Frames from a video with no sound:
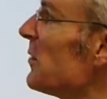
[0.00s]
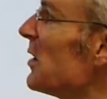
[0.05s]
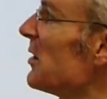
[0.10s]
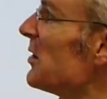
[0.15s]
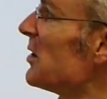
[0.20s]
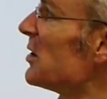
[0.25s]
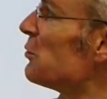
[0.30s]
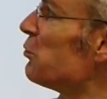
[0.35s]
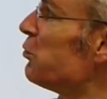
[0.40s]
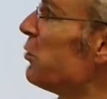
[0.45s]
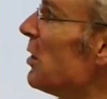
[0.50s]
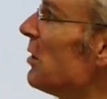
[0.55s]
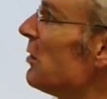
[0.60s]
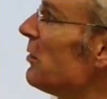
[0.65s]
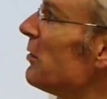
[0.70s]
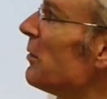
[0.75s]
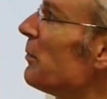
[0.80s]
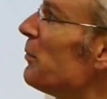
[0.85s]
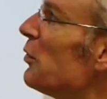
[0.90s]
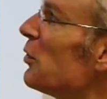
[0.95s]
There's
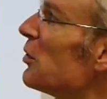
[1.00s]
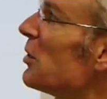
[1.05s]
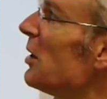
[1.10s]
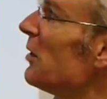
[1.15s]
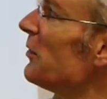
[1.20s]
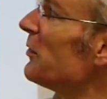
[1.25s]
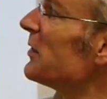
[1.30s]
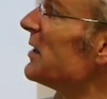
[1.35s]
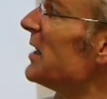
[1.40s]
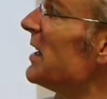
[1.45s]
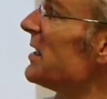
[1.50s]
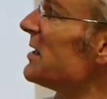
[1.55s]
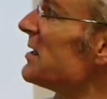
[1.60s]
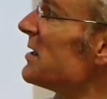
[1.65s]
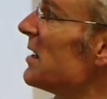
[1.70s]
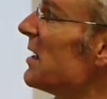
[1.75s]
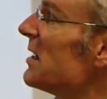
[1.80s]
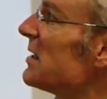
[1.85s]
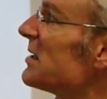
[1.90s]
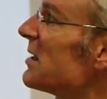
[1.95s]
one book on
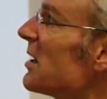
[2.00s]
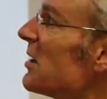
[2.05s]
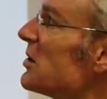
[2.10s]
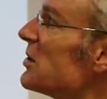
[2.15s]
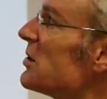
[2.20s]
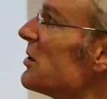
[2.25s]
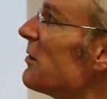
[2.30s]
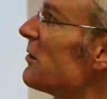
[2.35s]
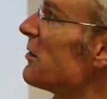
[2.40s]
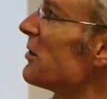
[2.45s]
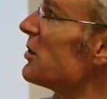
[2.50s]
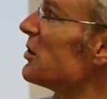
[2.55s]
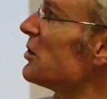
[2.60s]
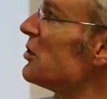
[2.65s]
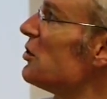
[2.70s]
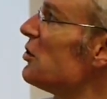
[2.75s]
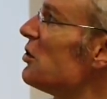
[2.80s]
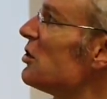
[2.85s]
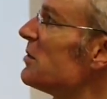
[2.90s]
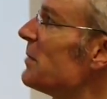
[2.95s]
Git. It goes into a
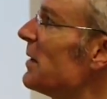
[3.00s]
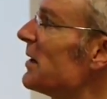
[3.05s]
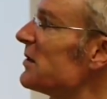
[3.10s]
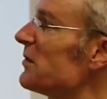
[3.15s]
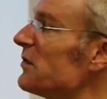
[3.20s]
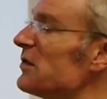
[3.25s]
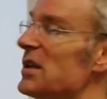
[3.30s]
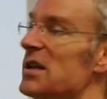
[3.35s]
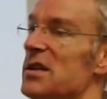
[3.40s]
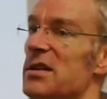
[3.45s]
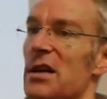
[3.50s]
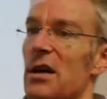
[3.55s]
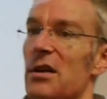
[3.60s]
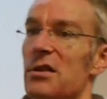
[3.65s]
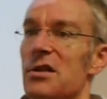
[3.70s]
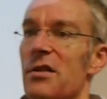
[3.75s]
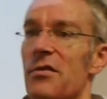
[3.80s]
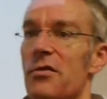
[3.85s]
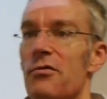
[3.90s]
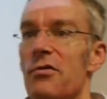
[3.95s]
huge amount of detail,
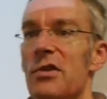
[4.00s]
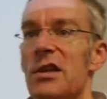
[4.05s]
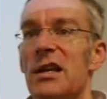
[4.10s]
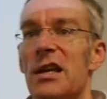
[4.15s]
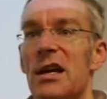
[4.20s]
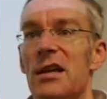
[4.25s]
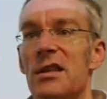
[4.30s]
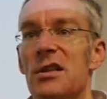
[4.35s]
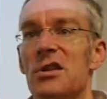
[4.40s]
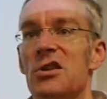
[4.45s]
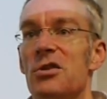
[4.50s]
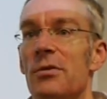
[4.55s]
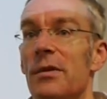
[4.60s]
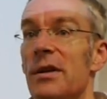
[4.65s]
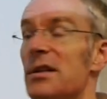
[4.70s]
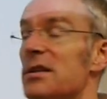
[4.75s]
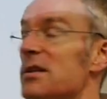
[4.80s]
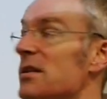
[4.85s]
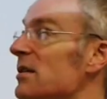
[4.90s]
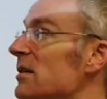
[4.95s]
so if you're really getting into
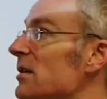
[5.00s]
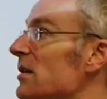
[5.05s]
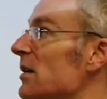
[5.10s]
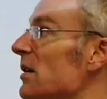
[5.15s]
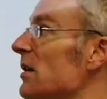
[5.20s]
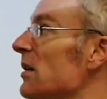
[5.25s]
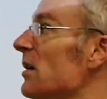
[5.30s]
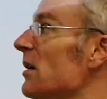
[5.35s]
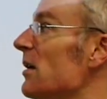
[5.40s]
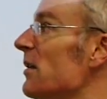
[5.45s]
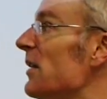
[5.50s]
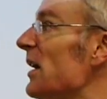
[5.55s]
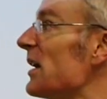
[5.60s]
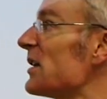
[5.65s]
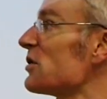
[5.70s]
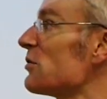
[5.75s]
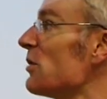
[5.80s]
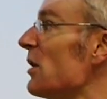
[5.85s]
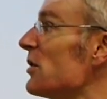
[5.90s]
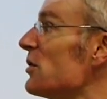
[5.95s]
it,
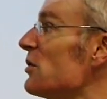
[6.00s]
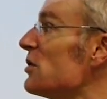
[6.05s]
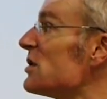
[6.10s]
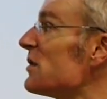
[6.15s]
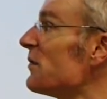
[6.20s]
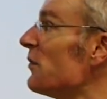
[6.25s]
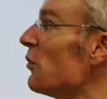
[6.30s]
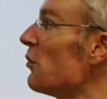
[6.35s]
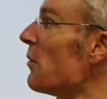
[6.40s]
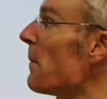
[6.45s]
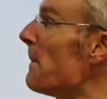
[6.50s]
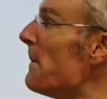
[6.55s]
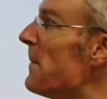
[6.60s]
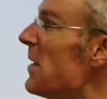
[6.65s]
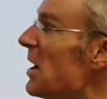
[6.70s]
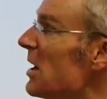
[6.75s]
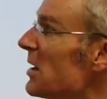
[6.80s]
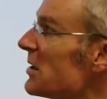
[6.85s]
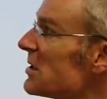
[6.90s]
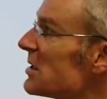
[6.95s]
that's quite useful.
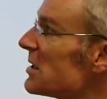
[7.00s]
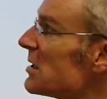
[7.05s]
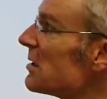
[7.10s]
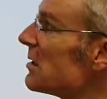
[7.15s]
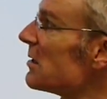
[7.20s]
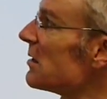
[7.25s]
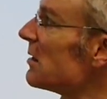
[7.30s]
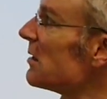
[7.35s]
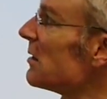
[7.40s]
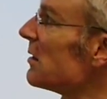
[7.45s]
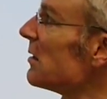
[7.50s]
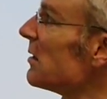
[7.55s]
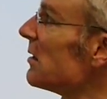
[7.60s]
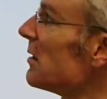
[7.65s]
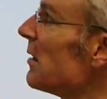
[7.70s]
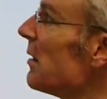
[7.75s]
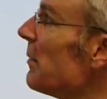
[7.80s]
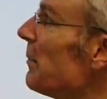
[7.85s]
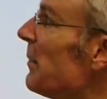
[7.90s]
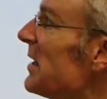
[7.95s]
But
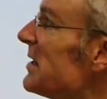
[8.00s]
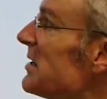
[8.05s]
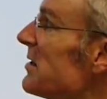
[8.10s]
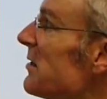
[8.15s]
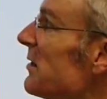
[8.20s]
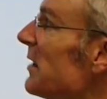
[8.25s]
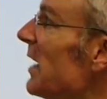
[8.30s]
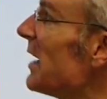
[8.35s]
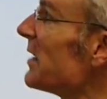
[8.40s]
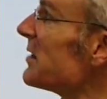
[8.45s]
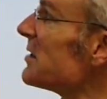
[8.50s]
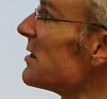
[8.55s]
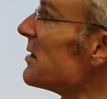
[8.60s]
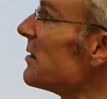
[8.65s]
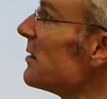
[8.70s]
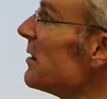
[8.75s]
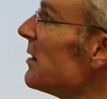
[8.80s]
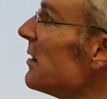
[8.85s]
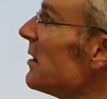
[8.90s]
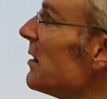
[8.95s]
better than that,
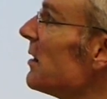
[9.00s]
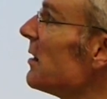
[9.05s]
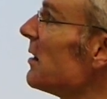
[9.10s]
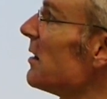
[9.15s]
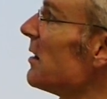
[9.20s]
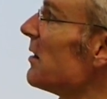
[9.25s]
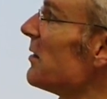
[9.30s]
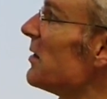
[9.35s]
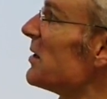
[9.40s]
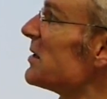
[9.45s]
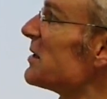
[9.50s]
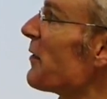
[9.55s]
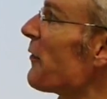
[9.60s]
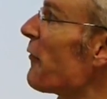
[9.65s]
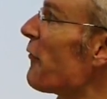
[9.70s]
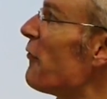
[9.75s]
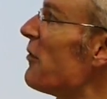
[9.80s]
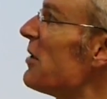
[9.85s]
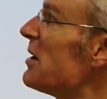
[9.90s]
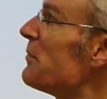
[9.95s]
there's a
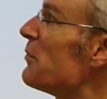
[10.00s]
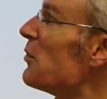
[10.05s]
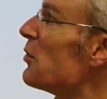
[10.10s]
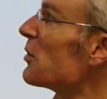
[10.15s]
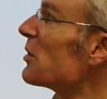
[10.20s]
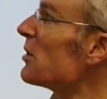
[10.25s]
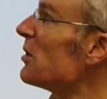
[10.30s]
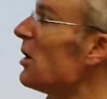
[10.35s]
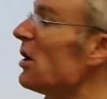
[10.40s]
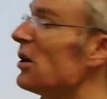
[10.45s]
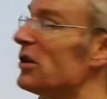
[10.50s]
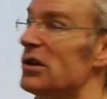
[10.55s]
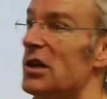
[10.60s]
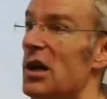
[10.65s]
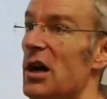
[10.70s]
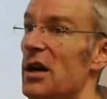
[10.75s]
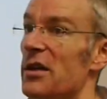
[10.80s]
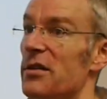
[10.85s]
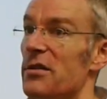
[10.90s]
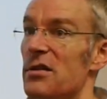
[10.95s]
free book
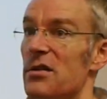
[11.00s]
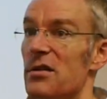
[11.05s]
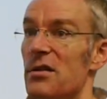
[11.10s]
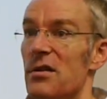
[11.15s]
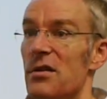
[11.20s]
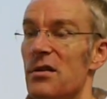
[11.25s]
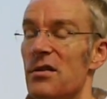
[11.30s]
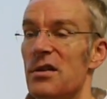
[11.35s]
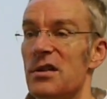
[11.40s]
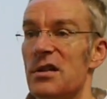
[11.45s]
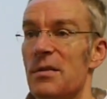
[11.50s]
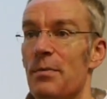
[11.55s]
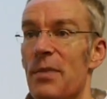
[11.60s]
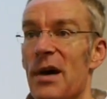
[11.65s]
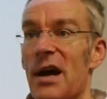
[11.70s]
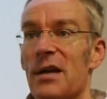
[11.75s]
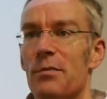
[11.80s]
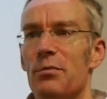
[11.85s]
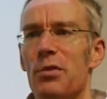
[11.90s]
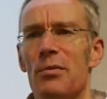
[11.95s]
online. There's a
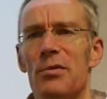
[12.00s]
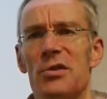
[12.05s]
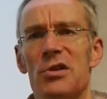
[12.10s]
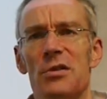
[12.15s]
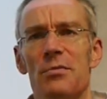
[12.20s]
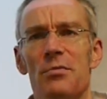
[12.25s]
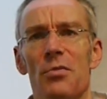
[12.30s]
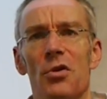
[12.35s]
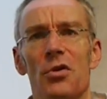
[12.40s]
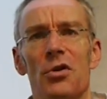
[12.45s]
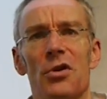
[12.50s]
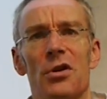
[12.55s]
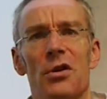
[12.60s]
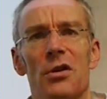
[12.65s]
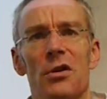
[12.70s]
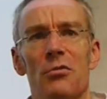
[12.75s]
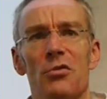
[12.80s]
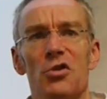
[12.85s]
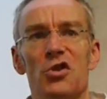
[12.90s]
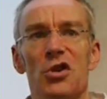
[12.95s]
pack publishing book
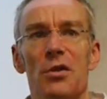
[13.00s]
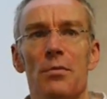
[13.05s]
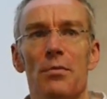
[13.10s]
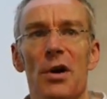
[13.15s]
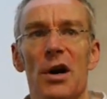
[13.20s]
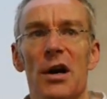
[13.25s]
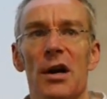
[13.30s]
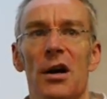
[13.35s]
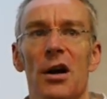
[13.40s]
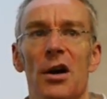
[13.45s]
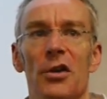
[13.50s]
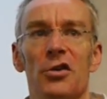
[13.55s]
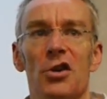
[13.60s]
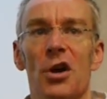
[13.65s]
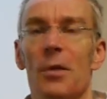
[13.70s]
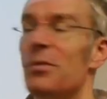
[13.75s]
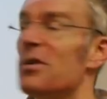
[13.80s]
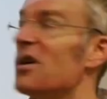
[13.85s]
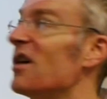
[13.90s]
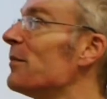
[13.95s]
which you can buy a hard
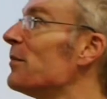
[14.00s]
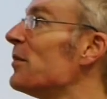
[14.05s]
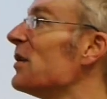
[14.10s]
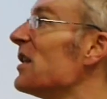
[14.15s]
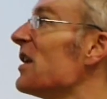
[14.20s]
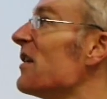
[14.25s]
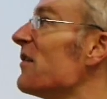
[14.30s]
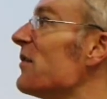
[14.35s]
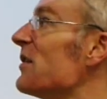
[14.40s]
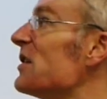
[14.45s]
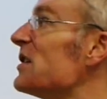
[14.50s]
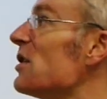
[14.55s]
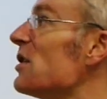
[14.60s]
copy of, but it's